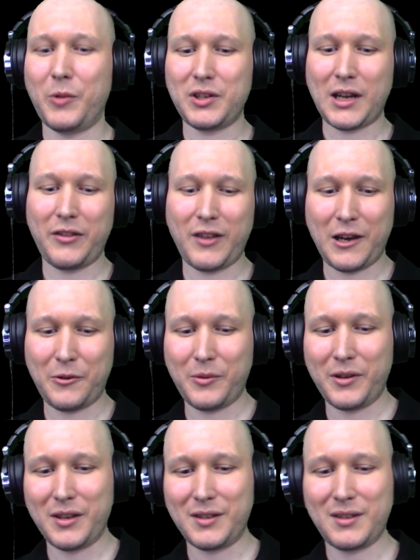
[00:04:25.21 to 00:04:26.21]
which I thought
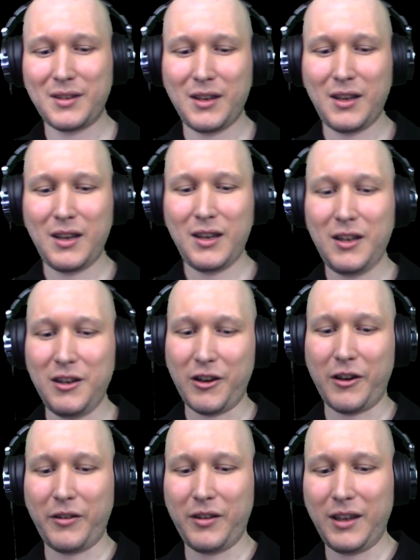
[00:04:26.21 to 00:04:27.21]
was...
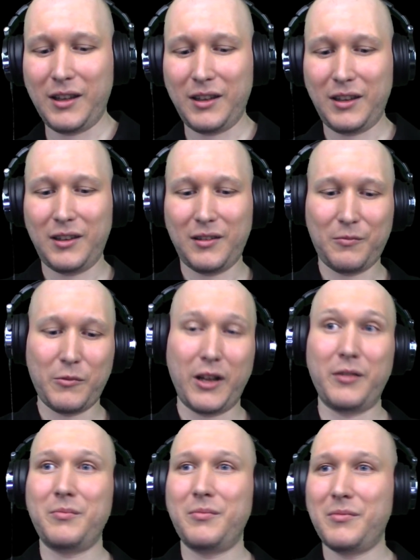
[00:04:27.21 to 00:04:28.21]

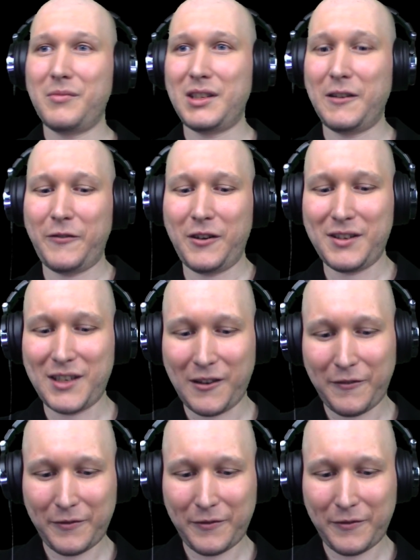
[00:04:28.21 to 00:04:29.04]
well, see for yourself.